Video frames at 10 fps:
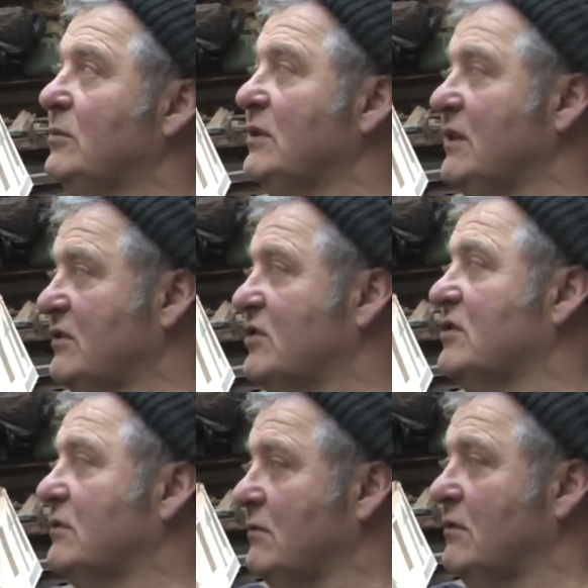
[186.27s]
but
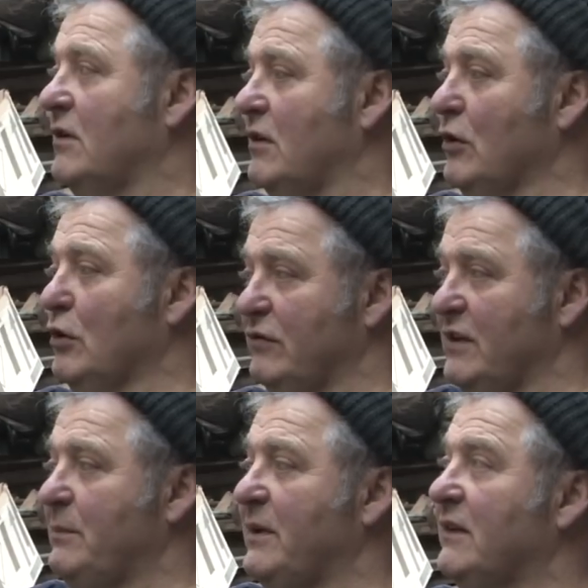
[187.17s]
it's
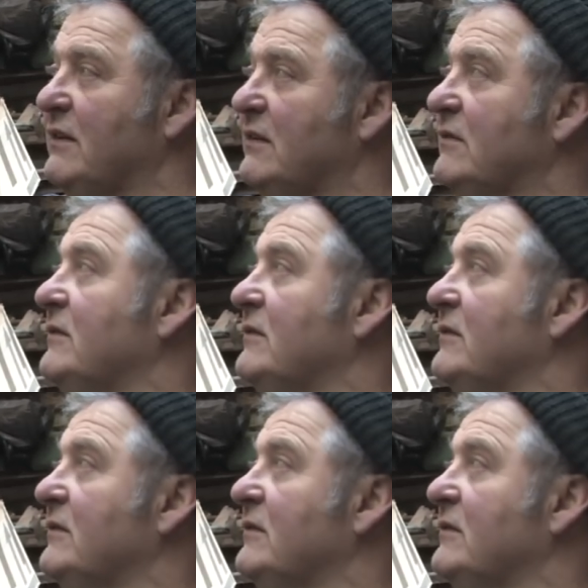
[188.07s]
lovely paint